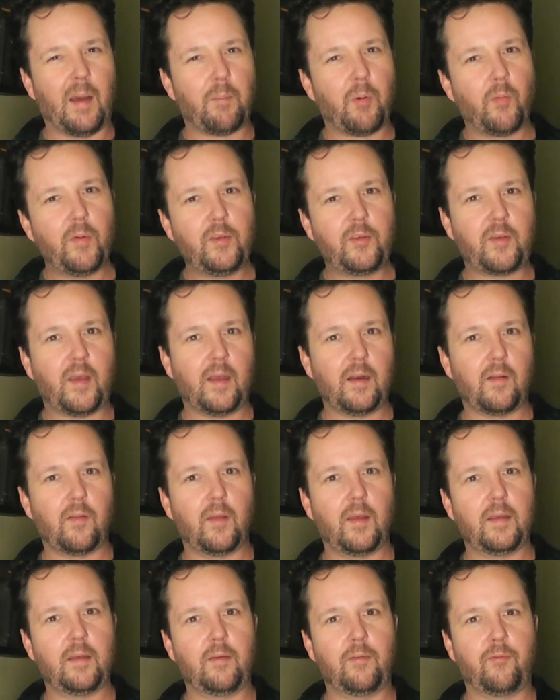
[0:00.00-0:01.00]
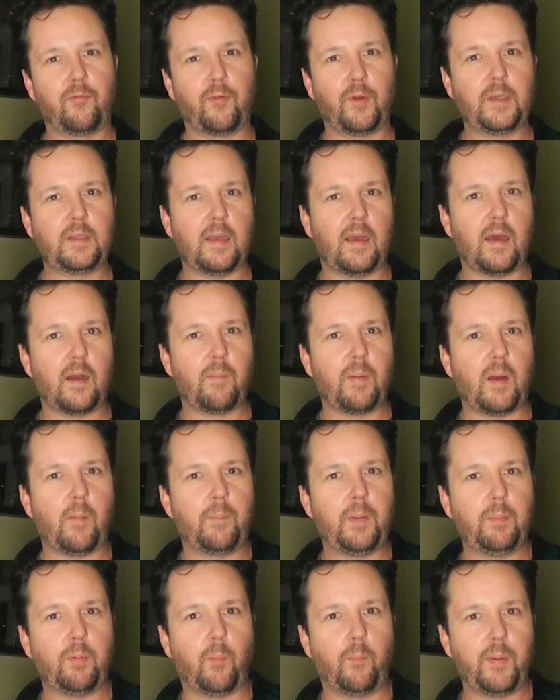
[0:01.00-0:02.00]
I'm always kind of like freaked out
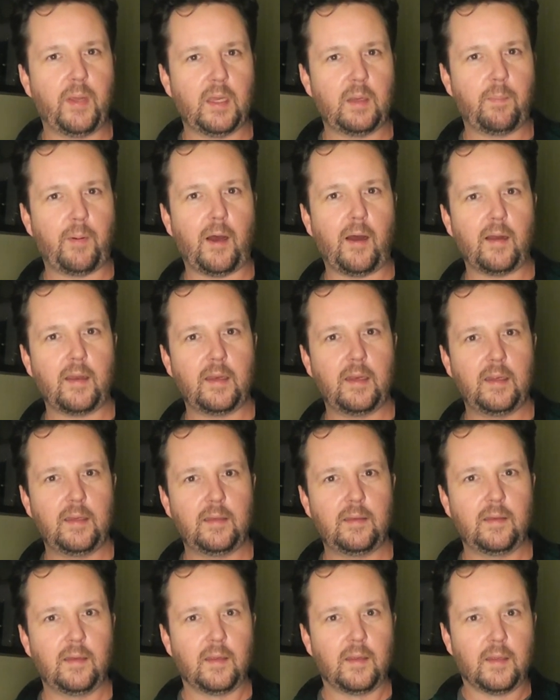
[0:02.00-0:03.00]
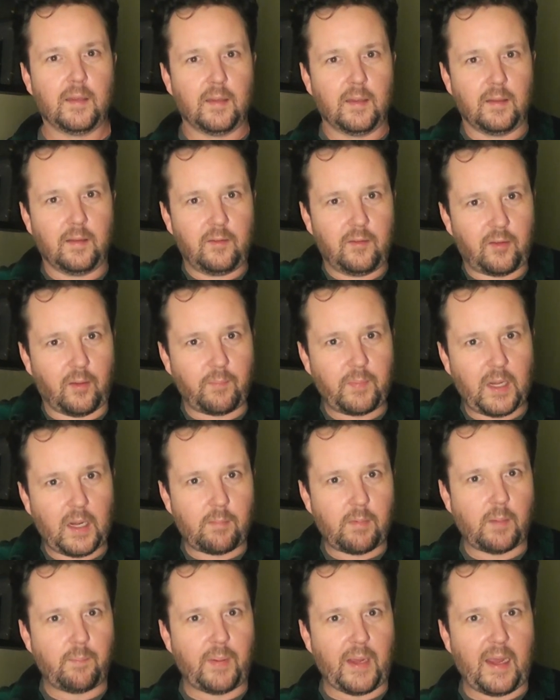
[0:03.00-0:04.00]
about people pickpocketing something
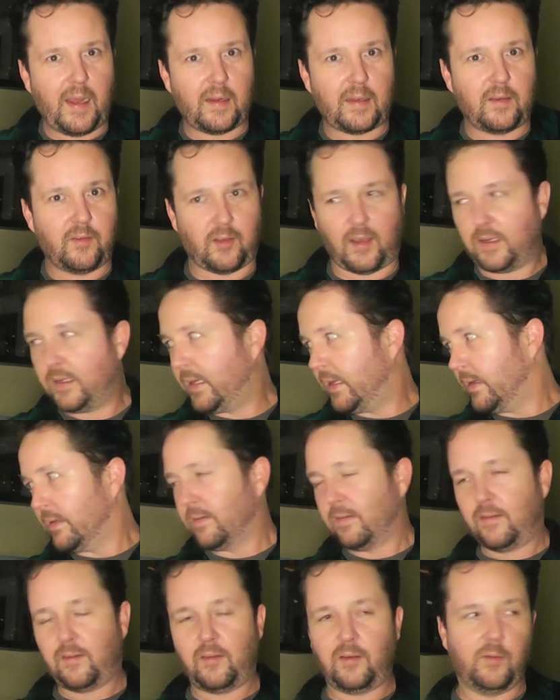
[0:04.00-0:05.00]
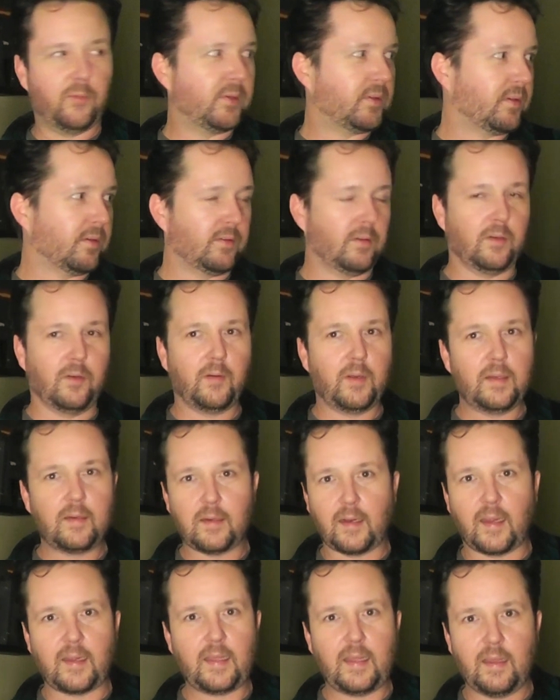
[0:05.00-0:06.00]
on my back because I can't see what they're doing
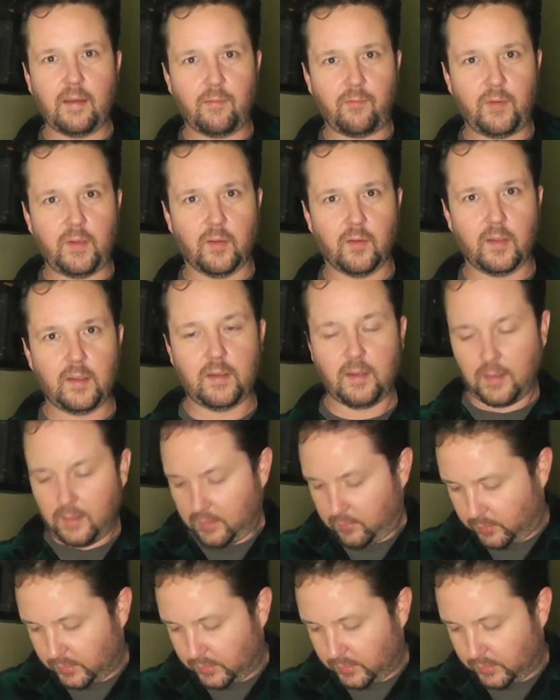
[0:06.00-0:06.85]
and I can't feel it.